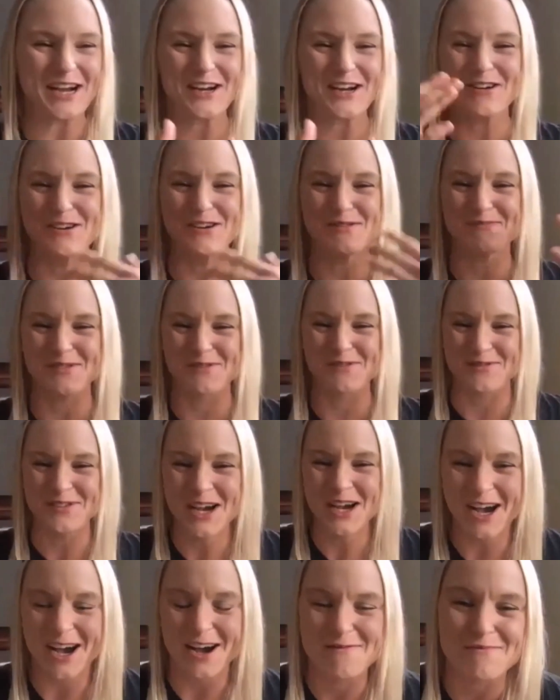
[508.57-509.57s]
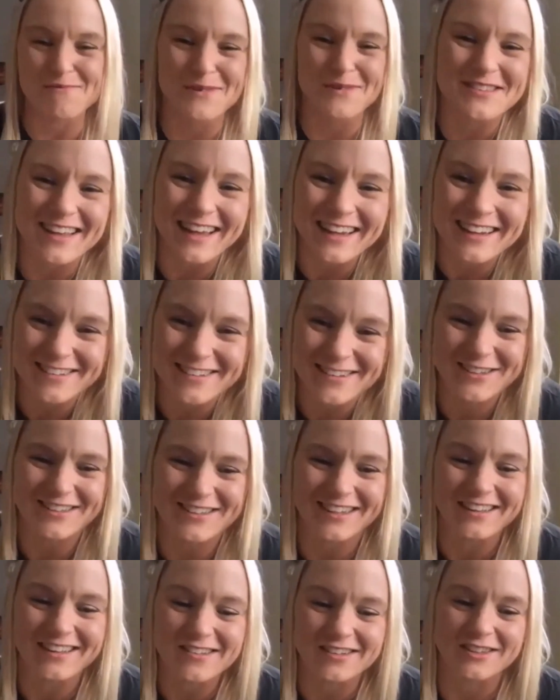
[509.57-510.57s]
group of presenters
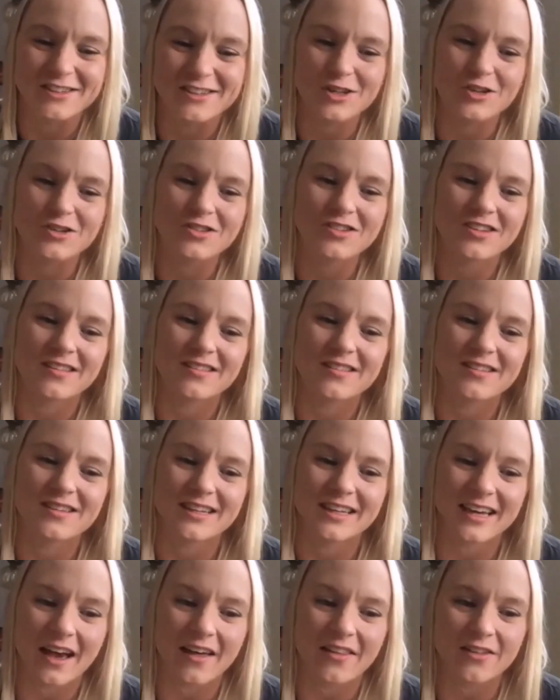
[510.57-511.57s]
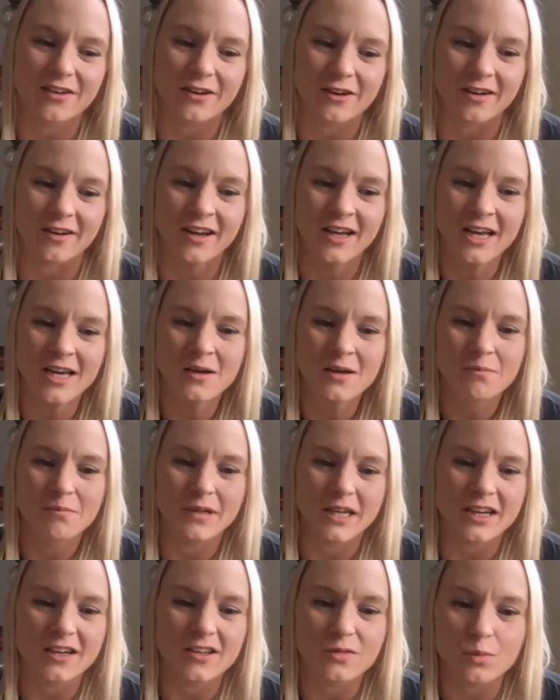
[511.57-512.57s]
and institutions together
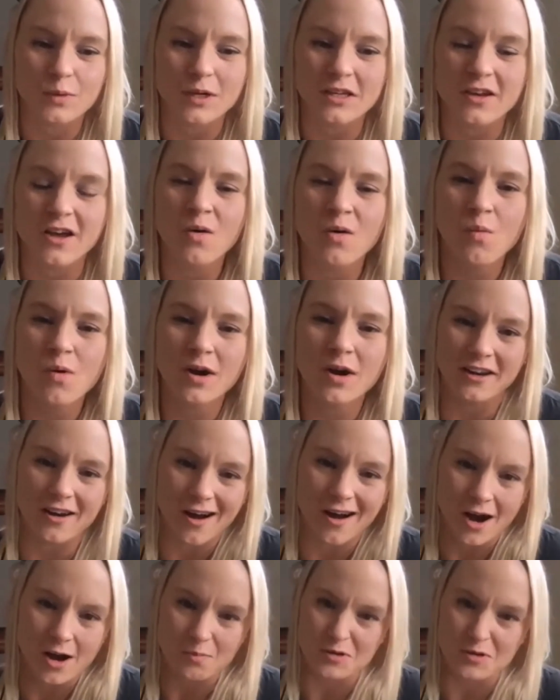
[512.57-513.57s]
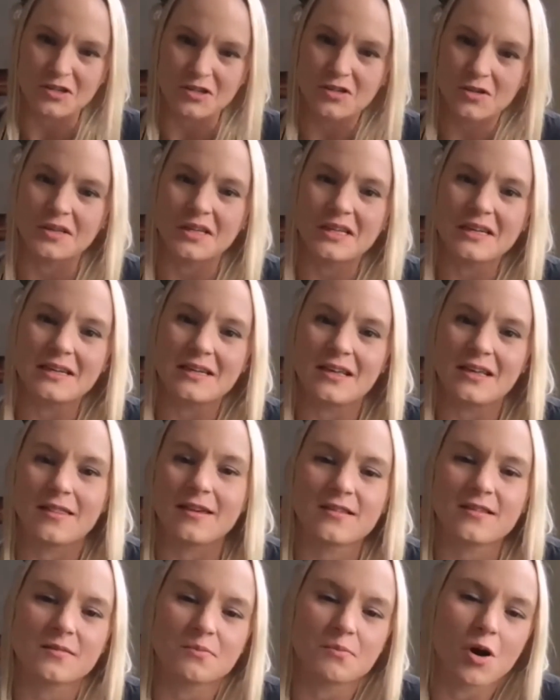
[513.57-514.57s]
because we know what an opportunity
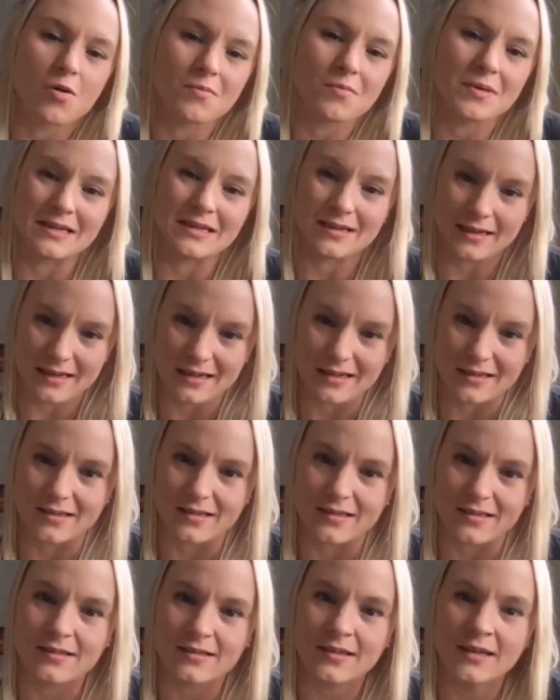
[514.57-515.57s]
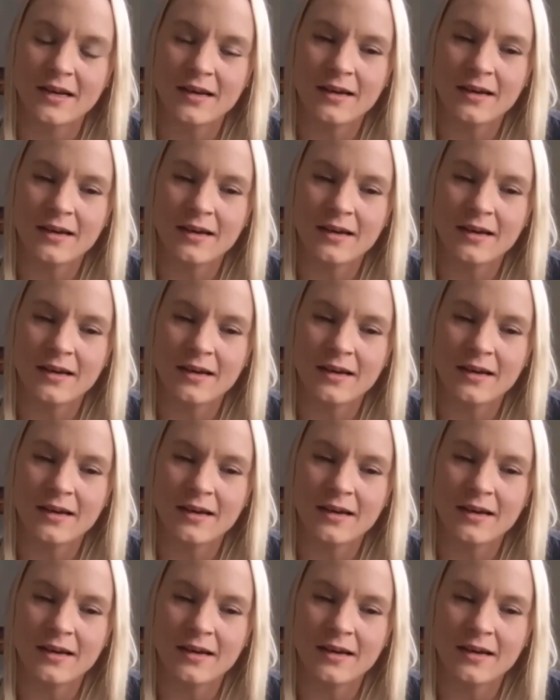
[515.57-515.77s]
this moment is.